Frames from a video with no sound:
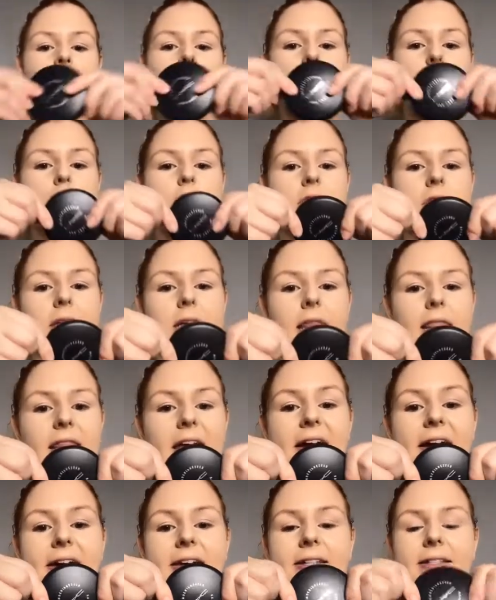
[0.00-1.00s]
It looks like
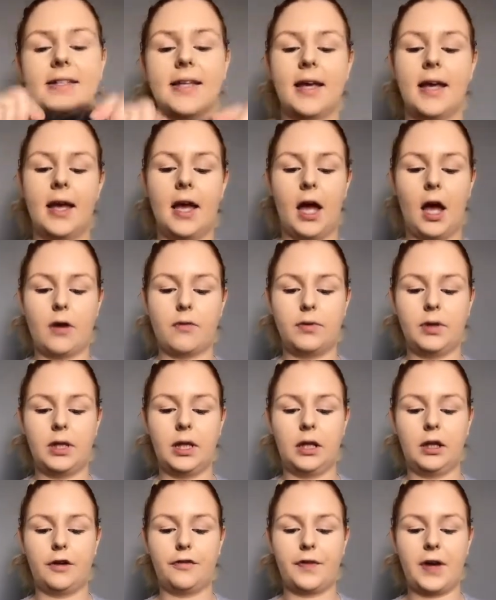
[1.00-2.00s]
this. I
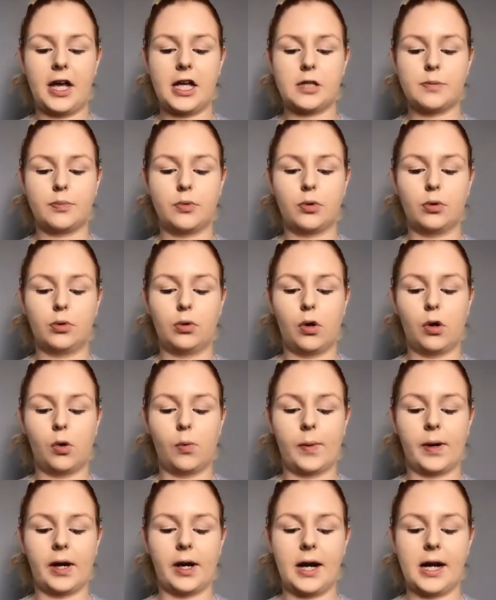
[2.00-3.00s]
really love it. It's Pro
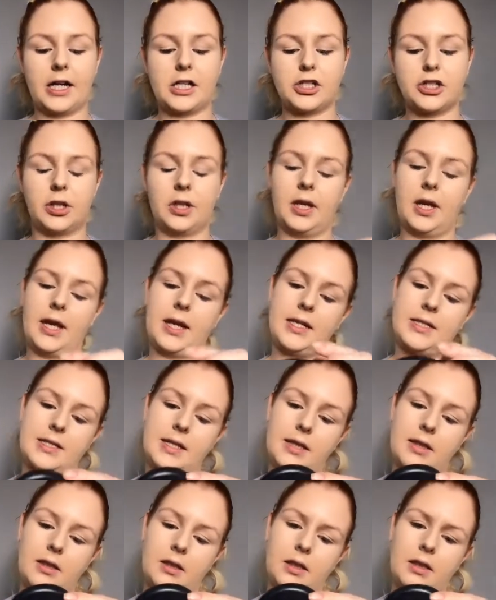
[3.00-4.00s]
Longwear actually, and
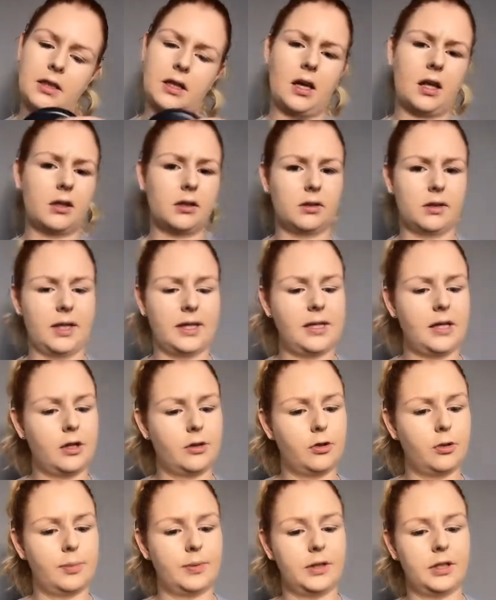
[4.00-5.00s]
it's in the colour light,
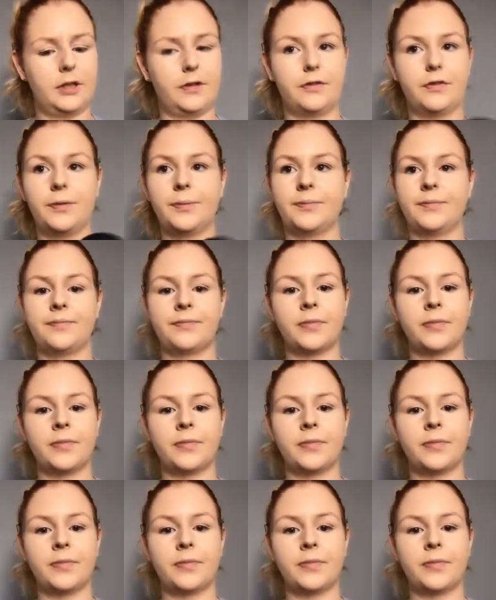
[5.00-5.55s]
I do believe.